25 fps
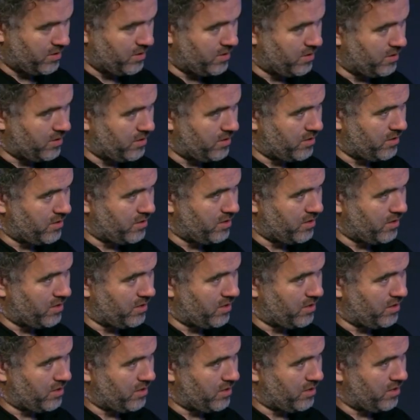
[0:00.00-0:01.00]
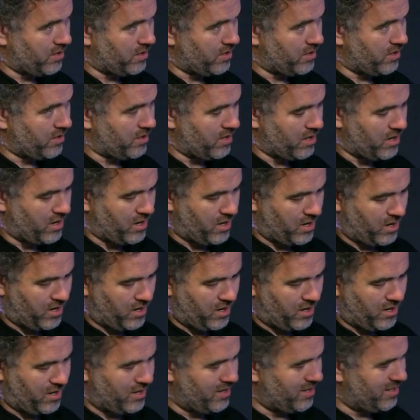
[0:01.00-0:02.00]

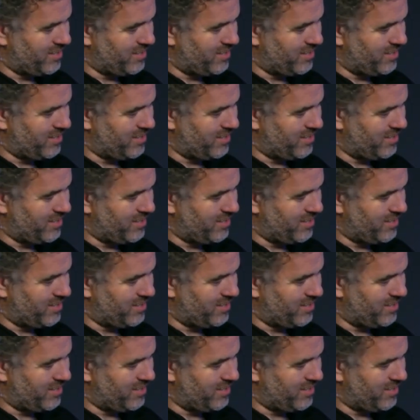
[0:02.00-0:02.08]
[no speech]